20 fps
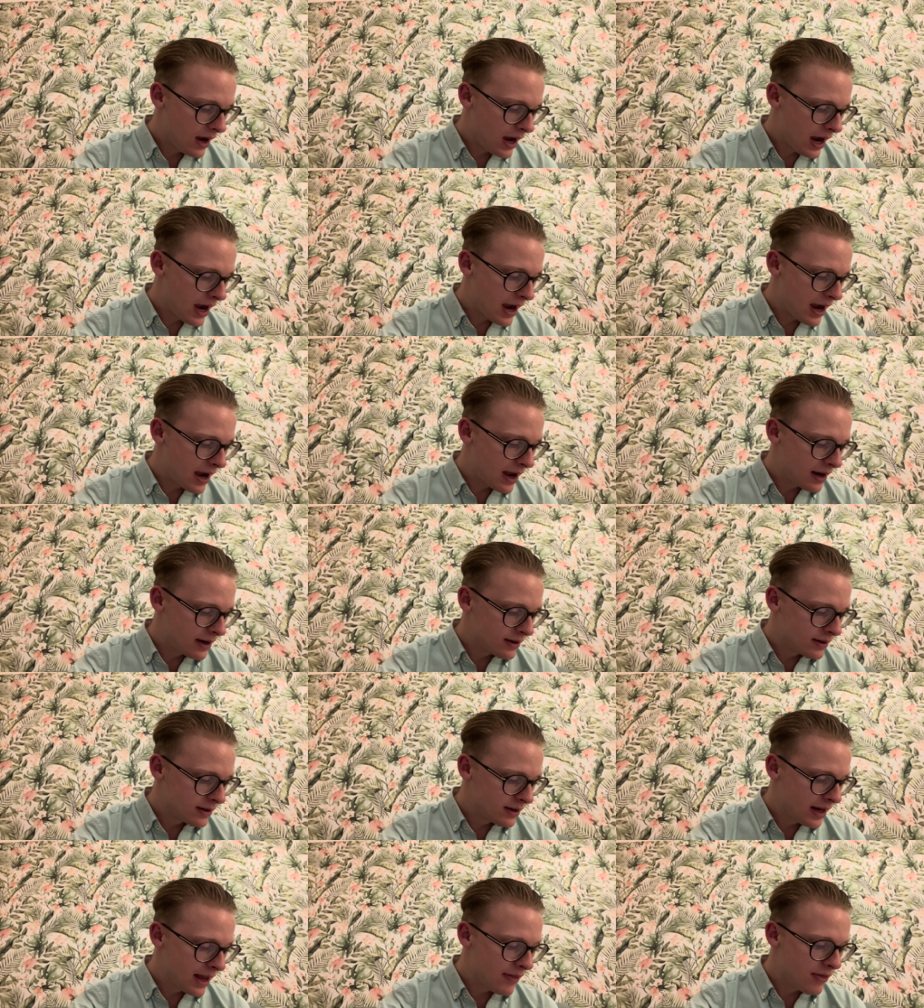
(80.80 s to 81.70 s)

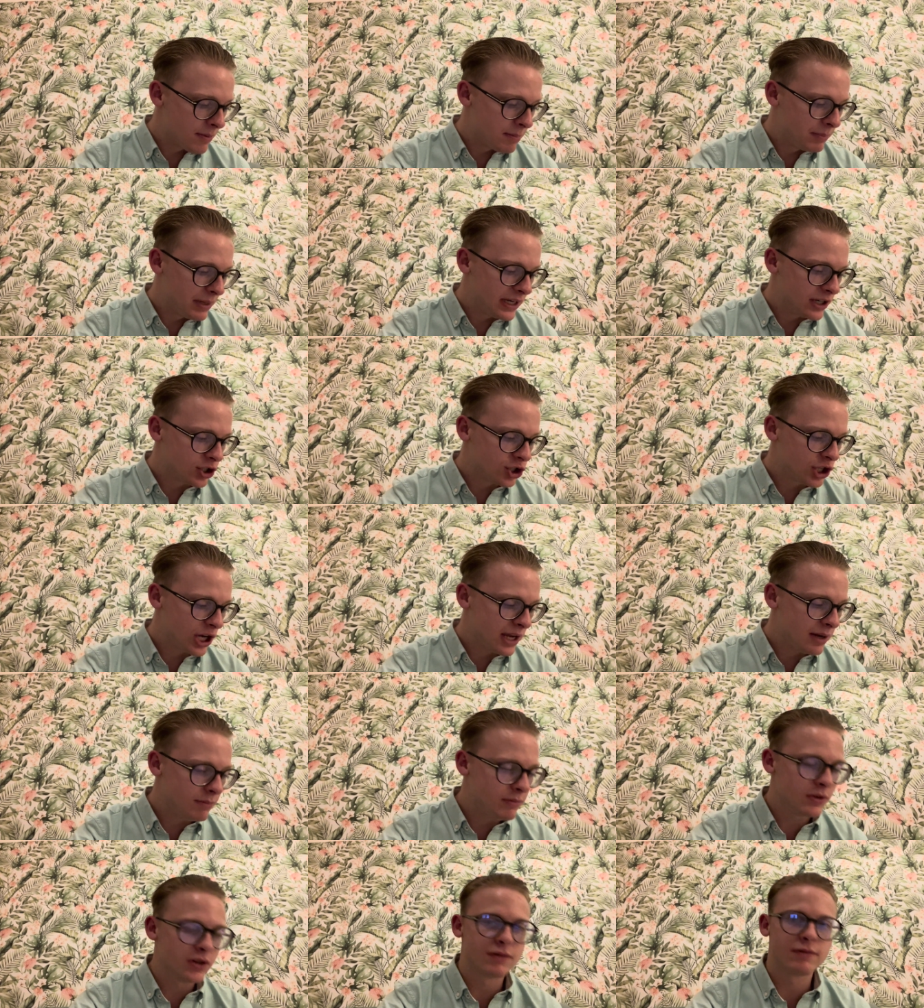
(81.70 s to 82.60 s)
and let them be
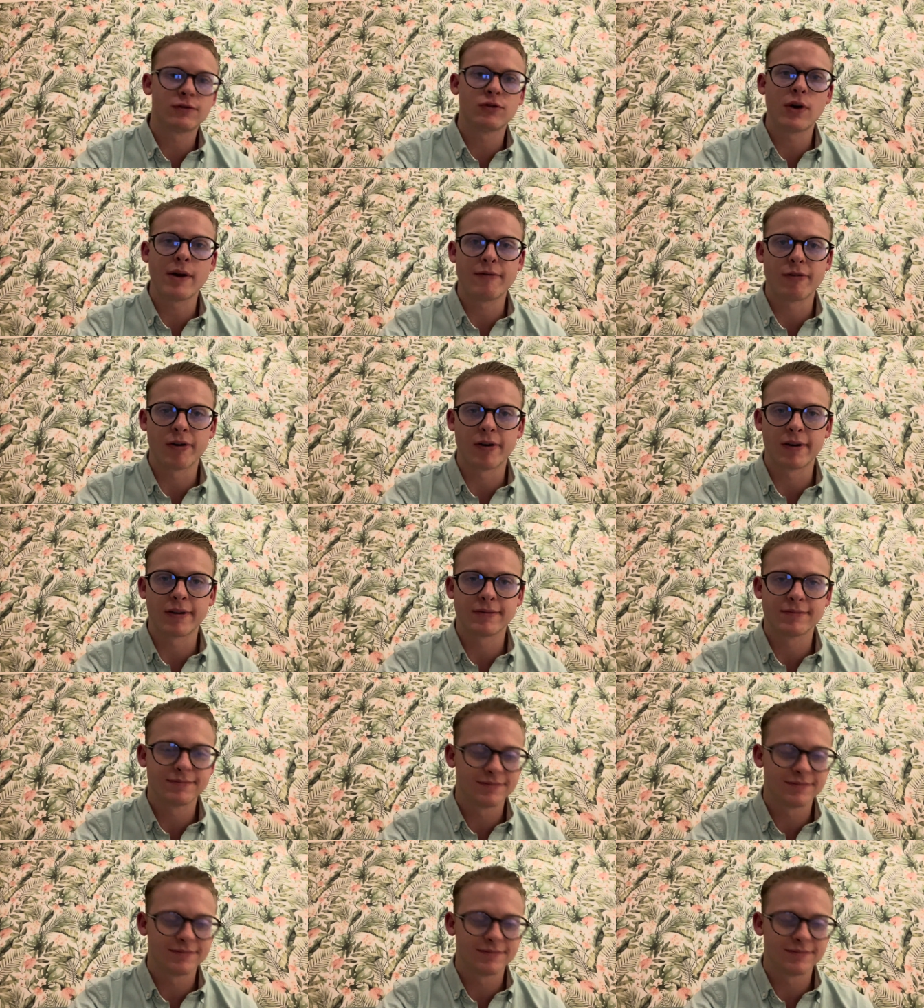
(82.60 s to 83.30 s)
ashamed forever.